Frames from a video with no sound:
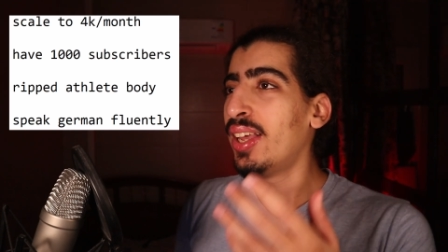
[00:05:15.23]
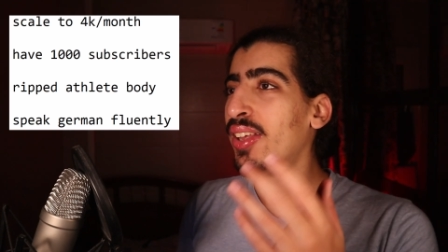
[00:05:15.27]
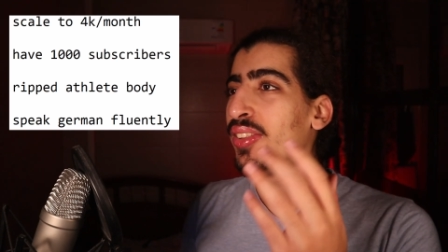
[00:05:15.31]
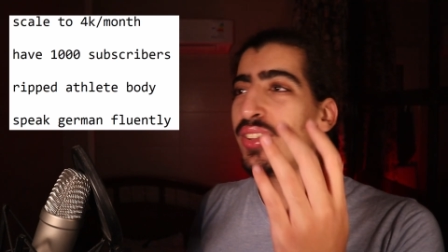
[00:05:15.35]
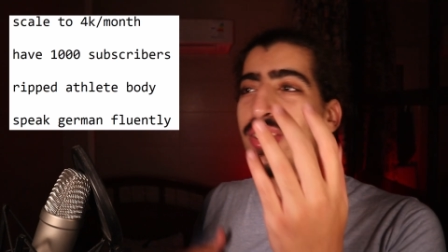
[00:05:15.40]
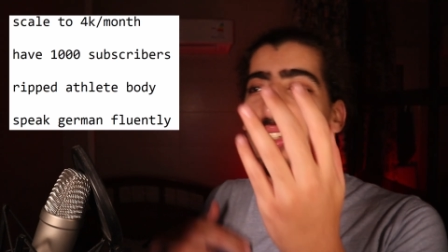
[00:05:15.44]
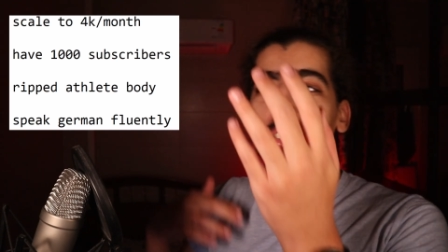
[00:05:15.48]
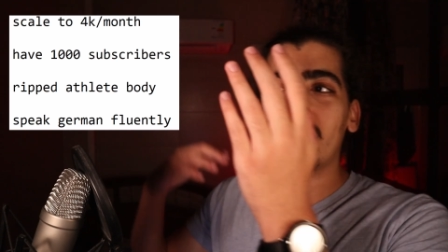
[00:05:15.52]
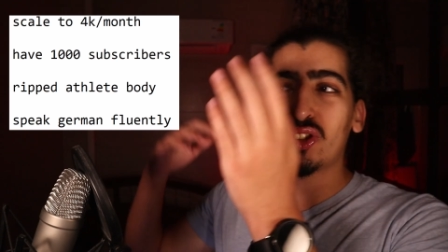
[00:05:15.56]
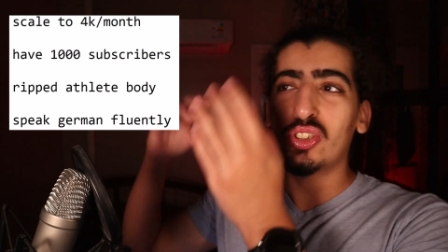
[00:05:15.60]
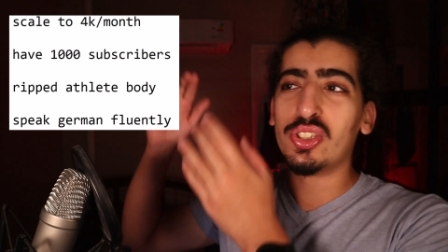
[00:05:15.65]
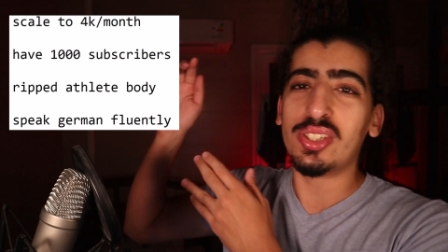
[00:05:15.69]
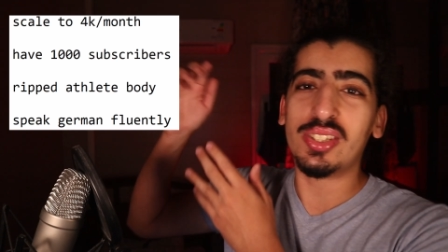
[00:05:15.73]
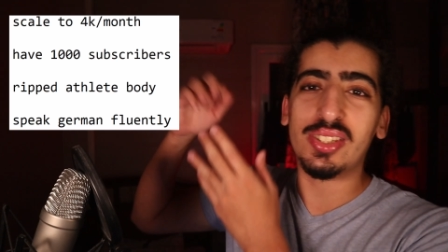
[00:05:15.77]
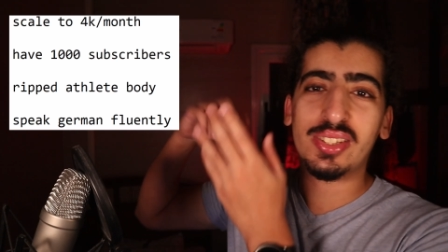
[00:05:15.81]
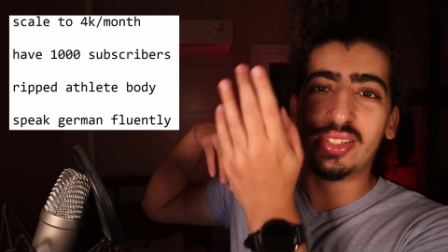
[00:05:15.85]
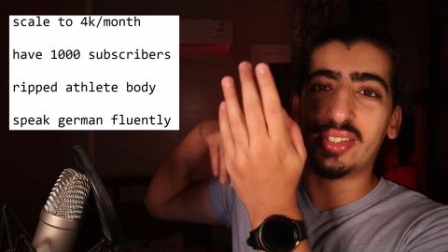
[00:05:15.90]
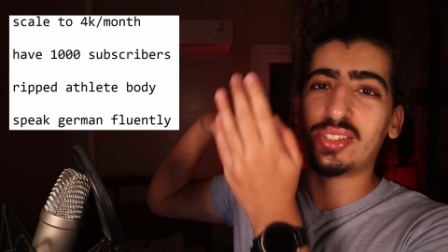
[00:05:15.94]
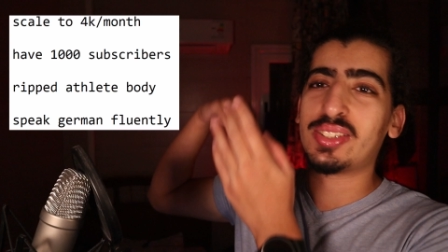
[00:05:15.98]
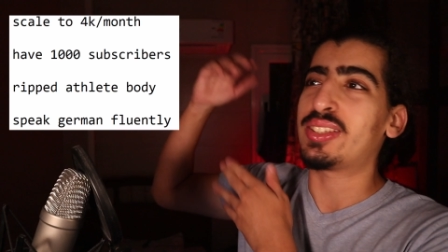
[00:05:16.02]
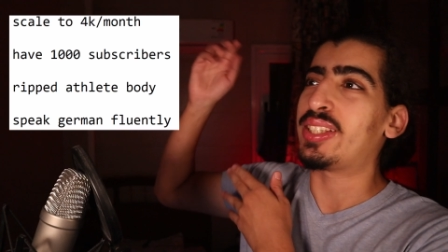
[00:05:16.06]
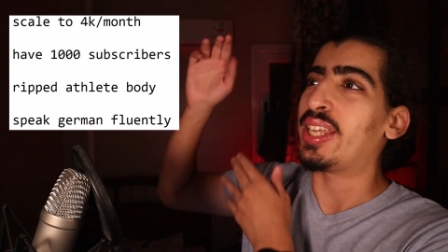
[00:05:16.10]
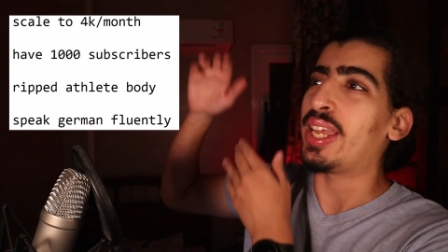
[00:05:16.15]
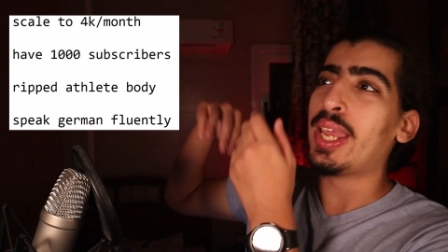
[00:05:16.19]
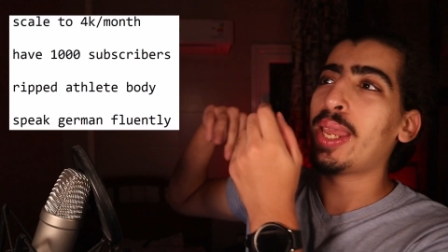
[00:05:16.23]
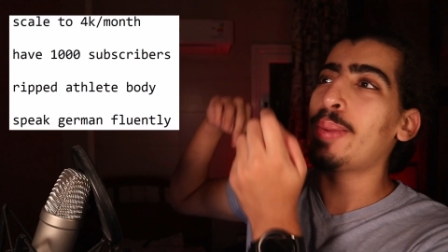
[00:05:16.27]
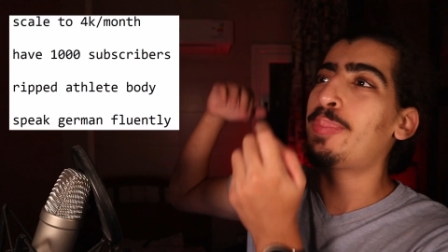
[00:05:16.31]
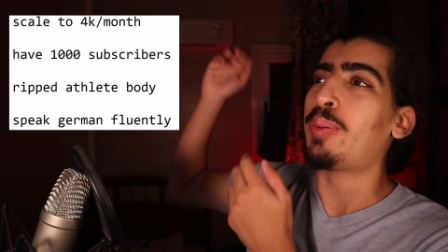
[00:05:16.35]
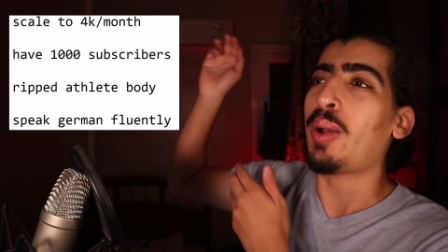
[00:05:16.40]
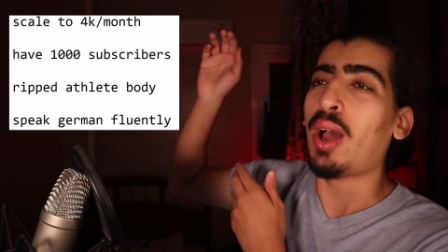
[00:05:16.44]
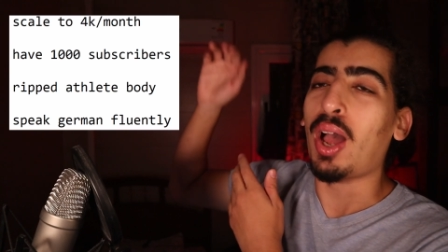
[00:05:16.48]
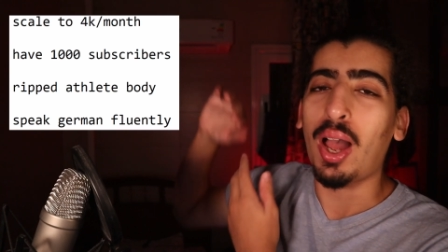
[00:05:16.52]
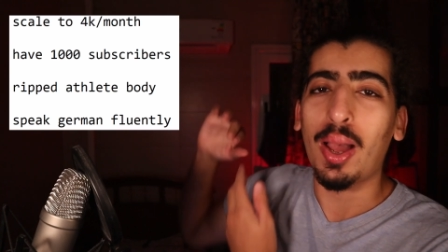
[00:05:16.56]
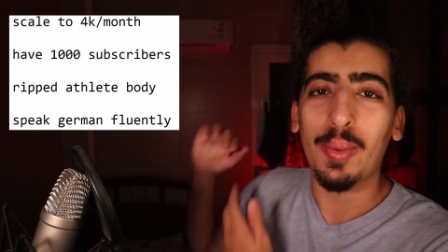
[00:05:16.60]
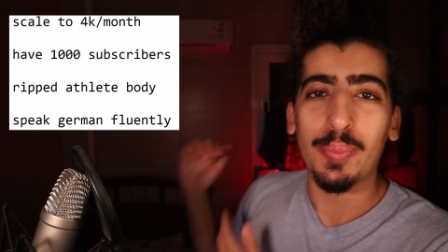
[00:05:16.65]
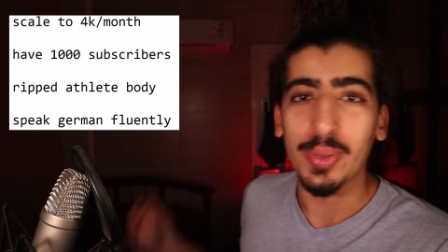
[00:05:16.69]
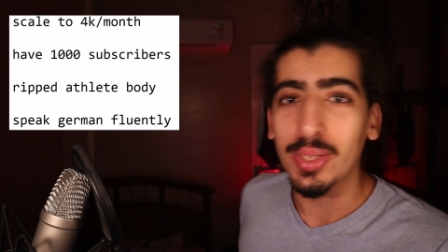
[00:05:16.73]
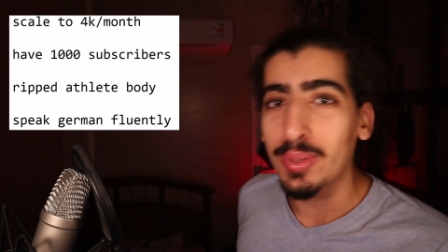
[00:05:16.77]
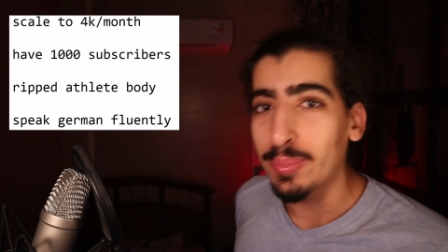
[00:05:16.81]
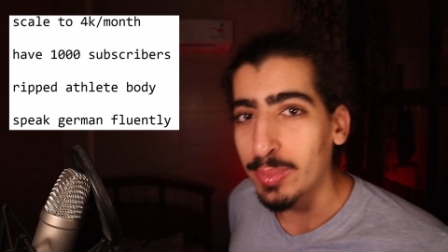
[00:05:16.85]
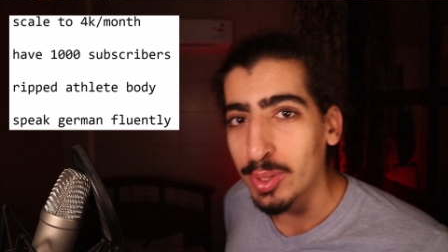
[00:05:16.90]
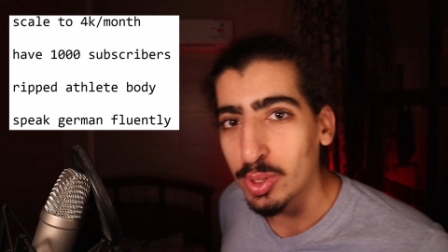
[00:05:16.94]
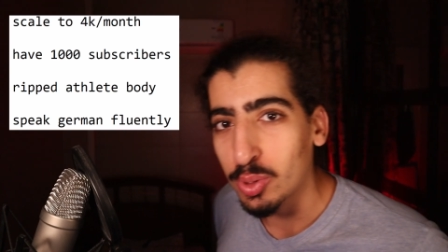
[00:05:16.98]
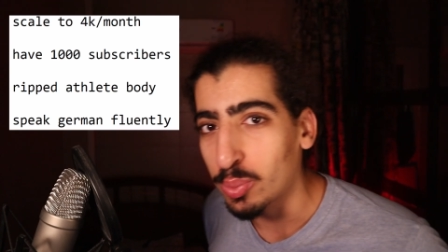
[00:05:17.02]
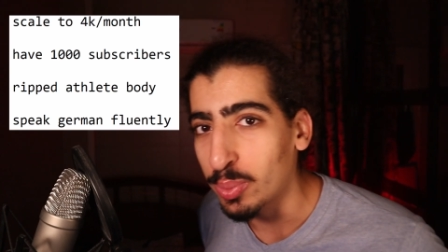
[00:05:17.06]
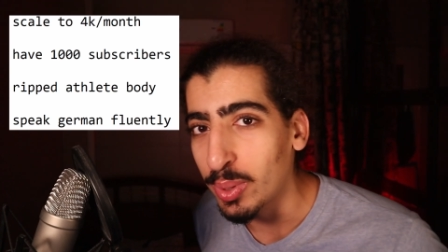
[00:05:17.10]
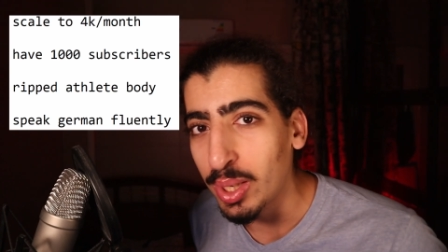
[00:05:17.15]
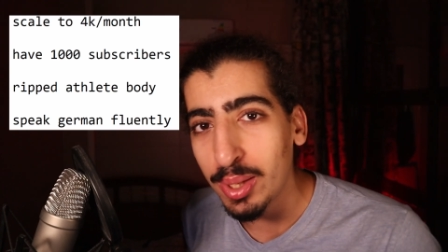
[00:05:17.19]
then just hip hopping
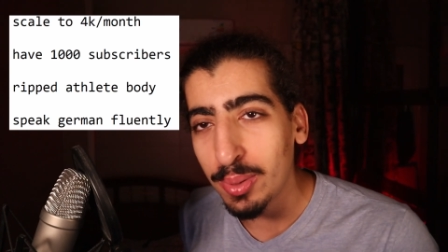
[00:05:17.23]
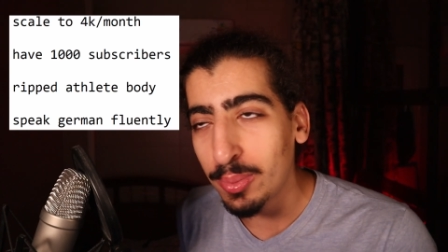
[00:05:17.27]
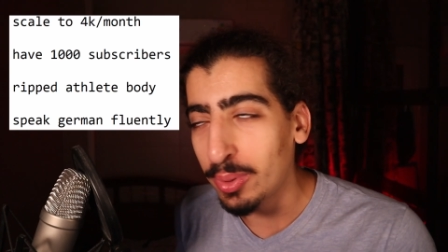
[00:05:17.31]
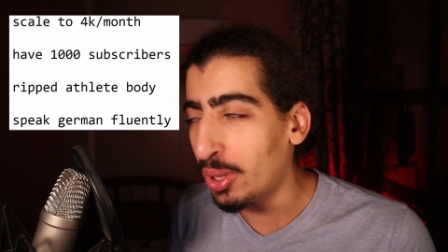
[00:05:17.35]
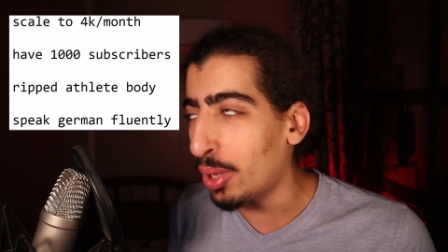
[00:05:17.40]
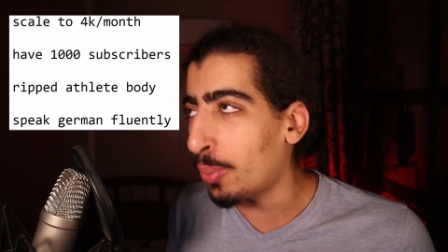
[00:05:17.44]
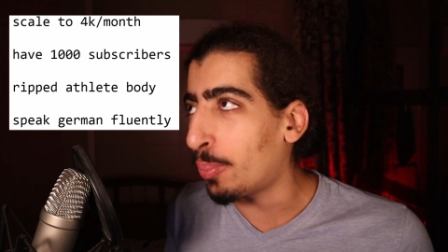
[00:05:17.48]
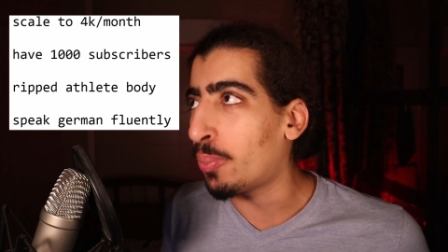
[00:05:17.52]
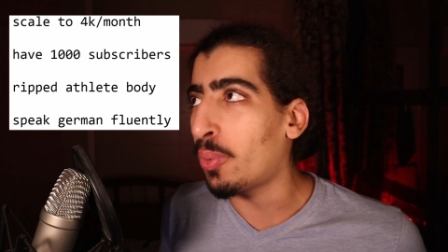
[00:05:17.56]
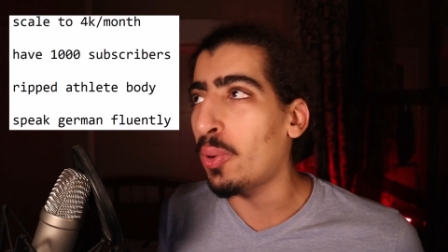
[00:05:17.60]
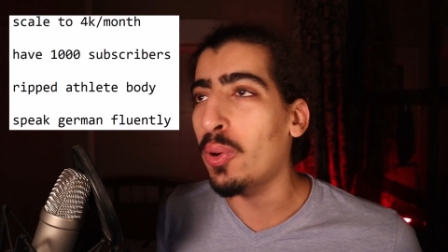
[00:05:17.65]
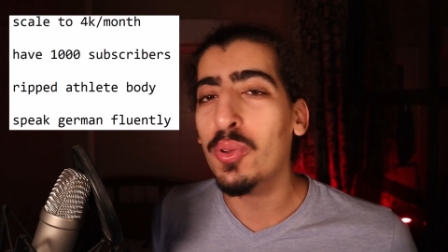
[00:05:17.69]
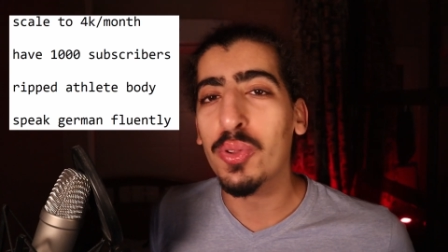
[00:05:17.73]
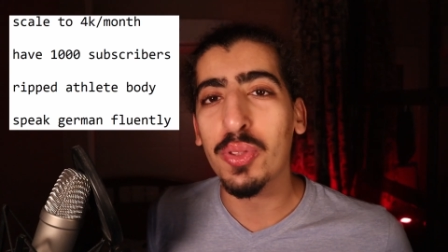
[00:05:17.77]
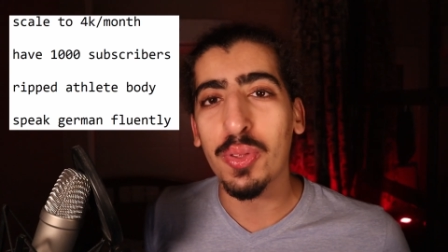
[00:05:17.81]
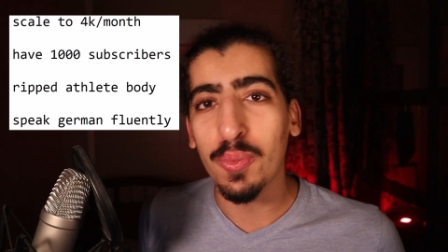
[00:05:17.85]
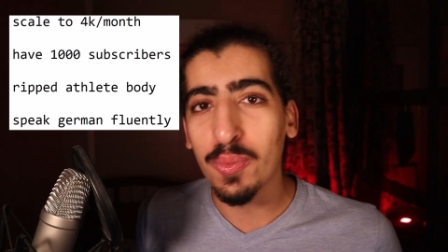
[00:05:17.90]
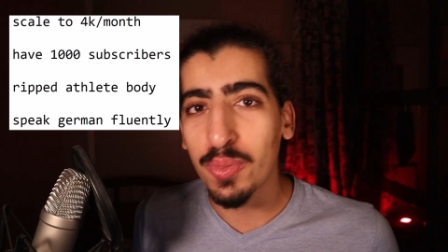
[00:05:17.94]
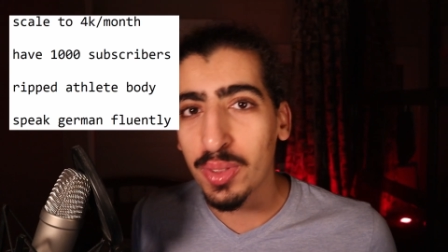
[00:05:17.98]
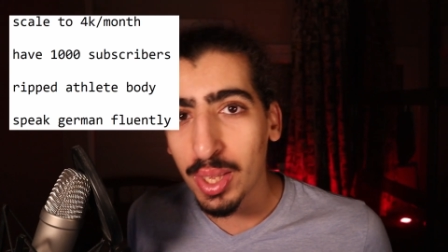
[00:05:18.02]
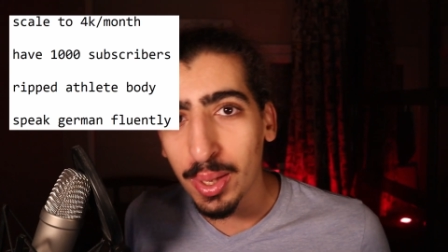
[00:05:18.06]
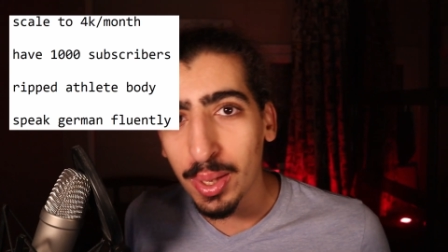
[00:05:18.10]
between the both of